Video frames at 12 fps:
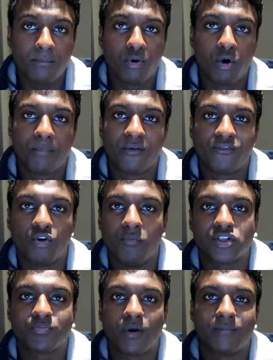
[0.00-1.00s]
poor
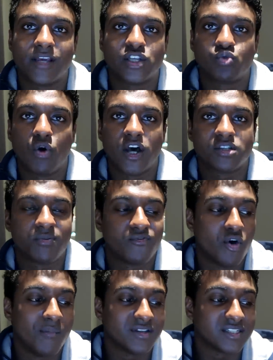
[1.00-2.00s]
performance, probably his worst
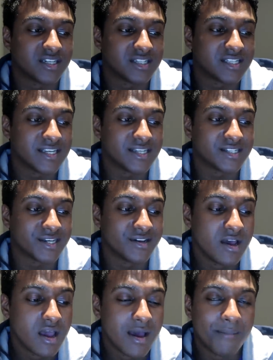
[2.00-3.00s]
performance of the
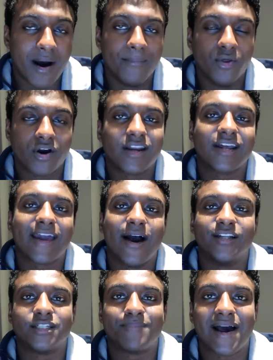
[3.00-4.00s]
season, but I'm not going to get
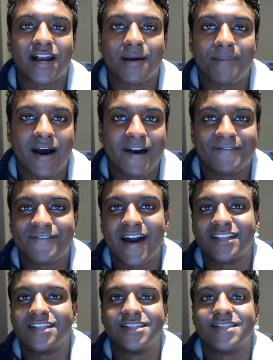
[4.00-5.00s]
on his back about it.
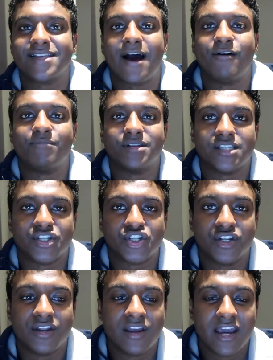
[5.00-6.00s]
Fact is, he's out of
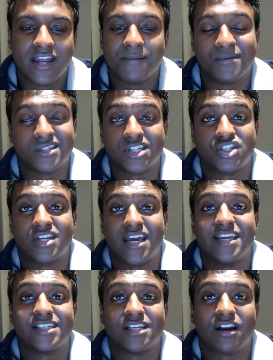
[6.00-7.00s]
position, in a position that
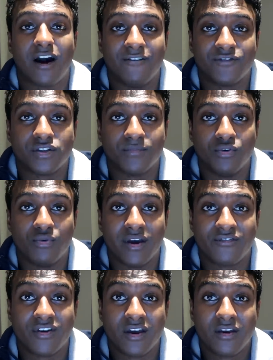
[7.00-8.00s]
he isn't comfortable
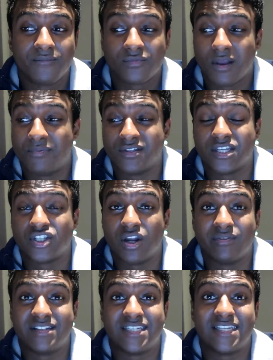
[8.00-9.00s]
with, a position
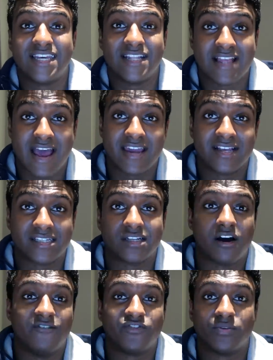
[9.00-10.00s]
that we've seen that he isn't
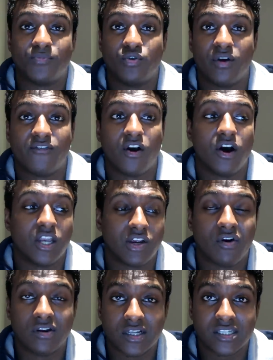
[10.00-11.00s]
comfortable with
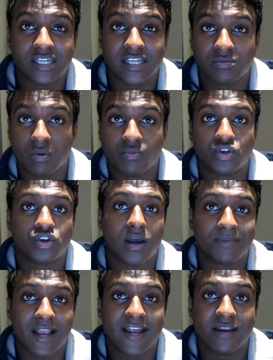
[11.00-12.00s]
earlier on the season when we
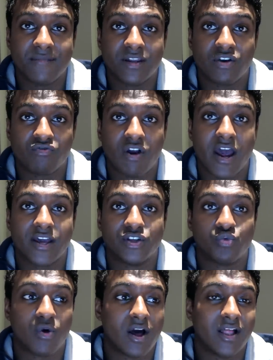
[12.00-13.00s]
tried playing him in the right
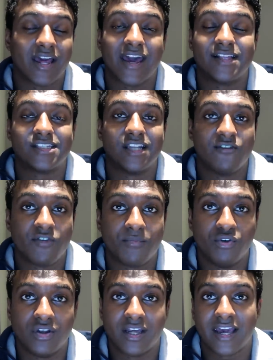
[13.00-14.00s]
as well against
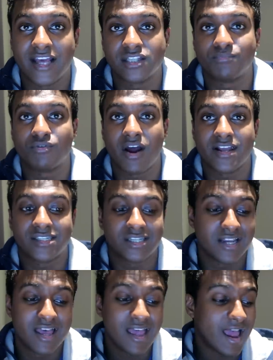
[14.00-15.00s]
Liverpool and against
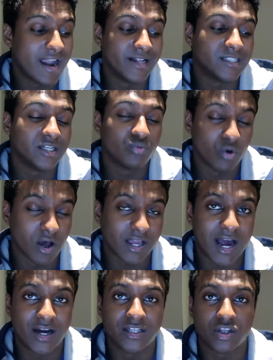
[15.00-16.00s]
Brighton, and it didn't
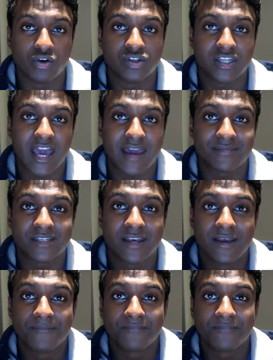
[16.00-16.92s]
work out in those games.